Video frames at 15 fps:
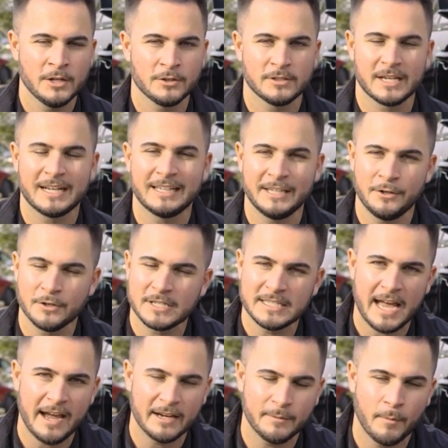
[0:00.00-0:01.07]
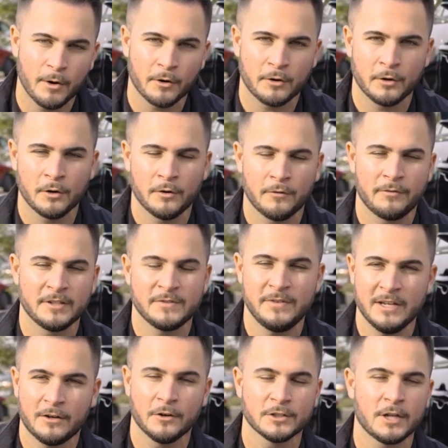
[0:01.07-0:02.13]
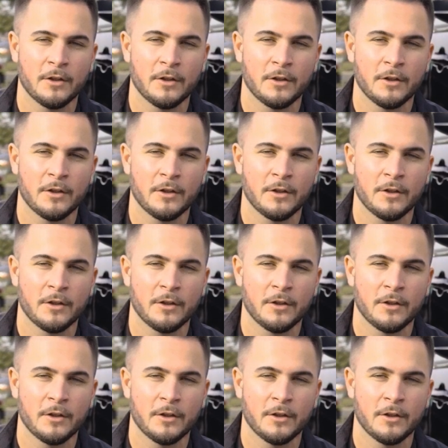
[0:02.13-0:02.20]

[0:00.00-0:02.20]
so it's a clear side marker if this vehicle is